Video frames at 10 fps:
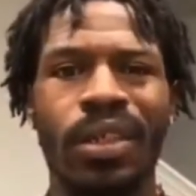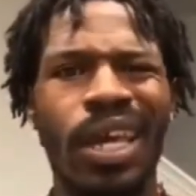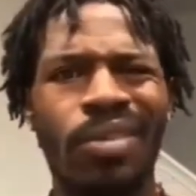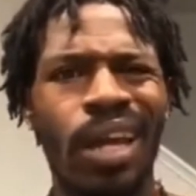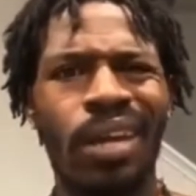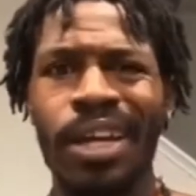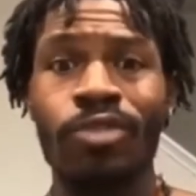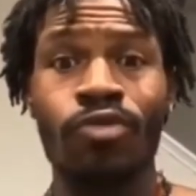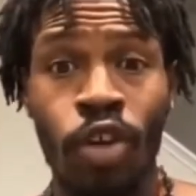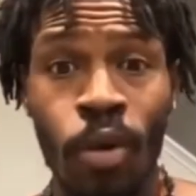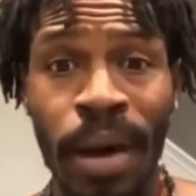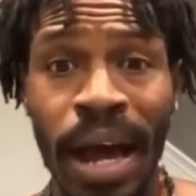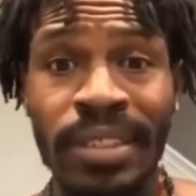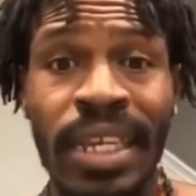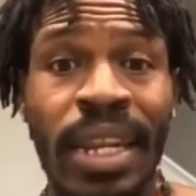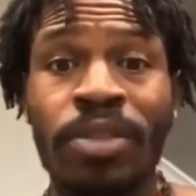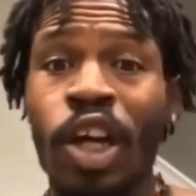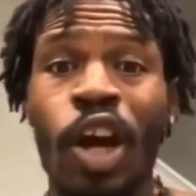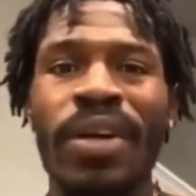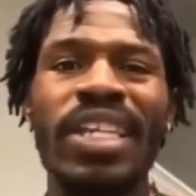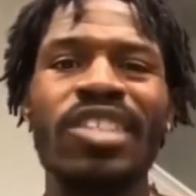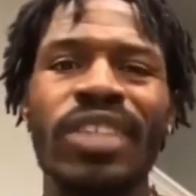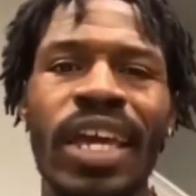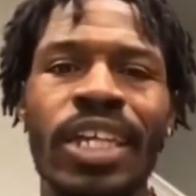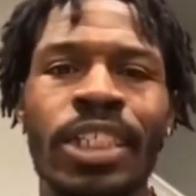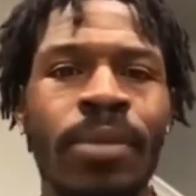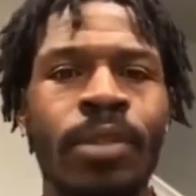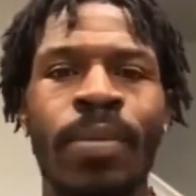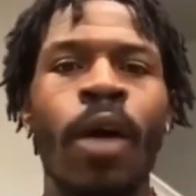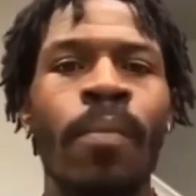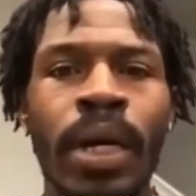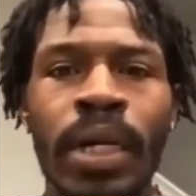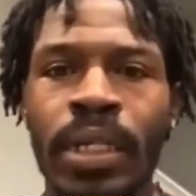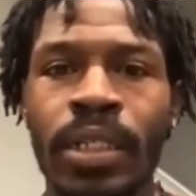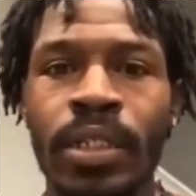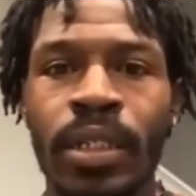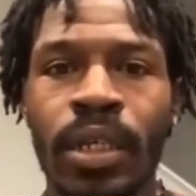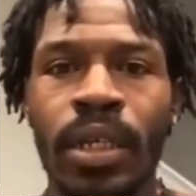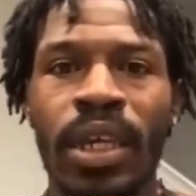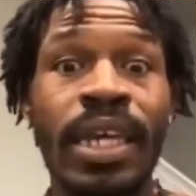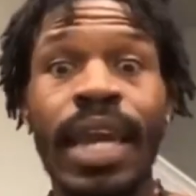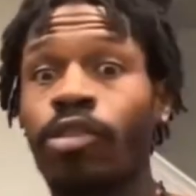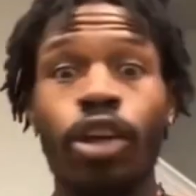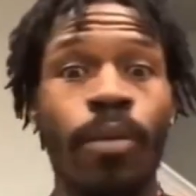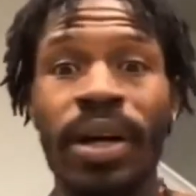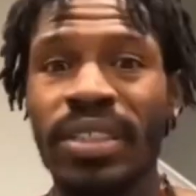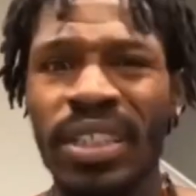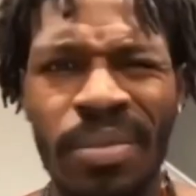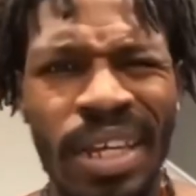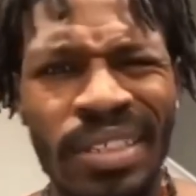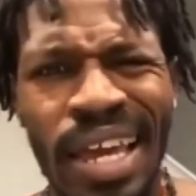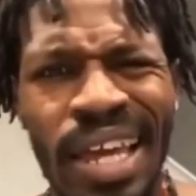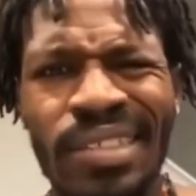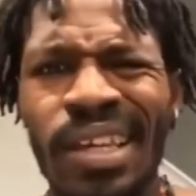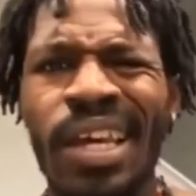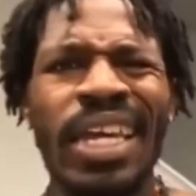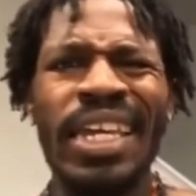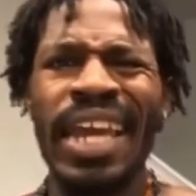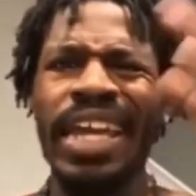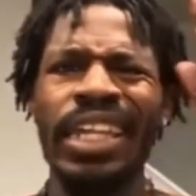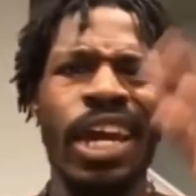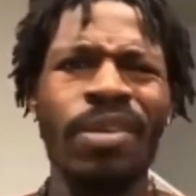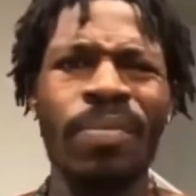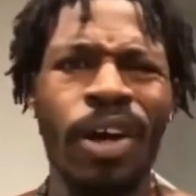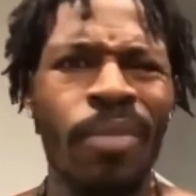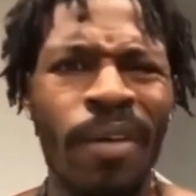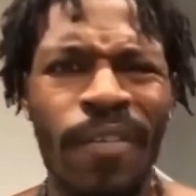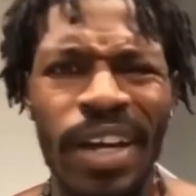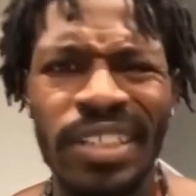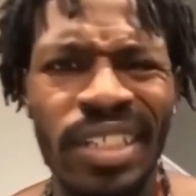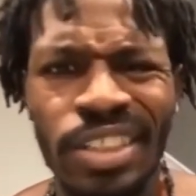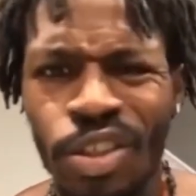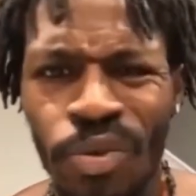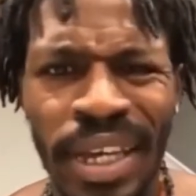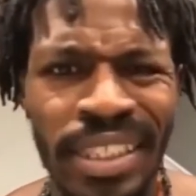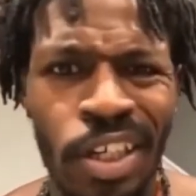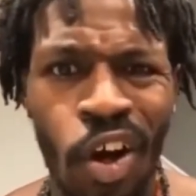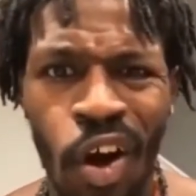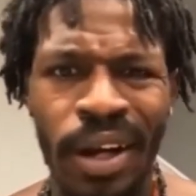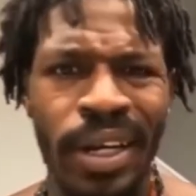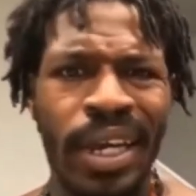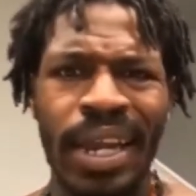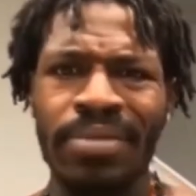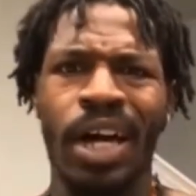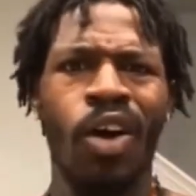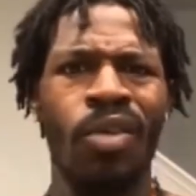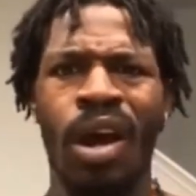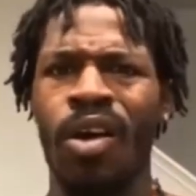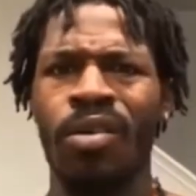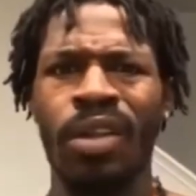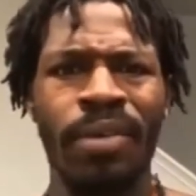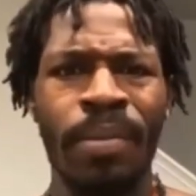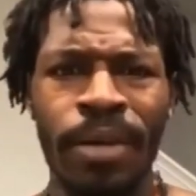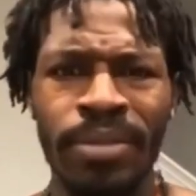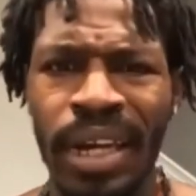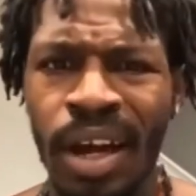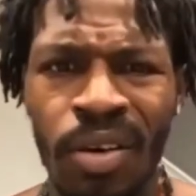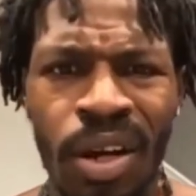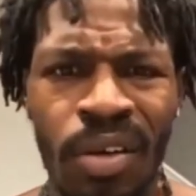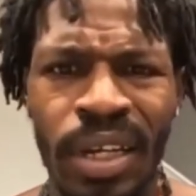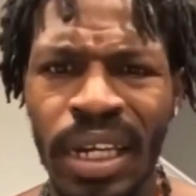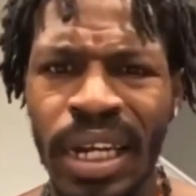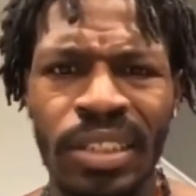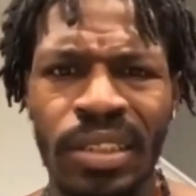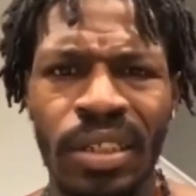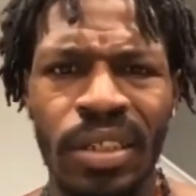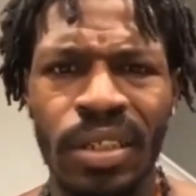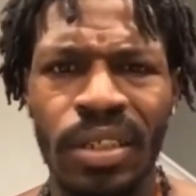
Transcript: Hell no, them niggas robots, and it was already staged and it was about money. He out there busting them niggas' ass. He gave Larry Bird motherfucker 63 at the Garden. Nigga, they was like, hold on. Larry Bird was like, hold on, nigga, that's...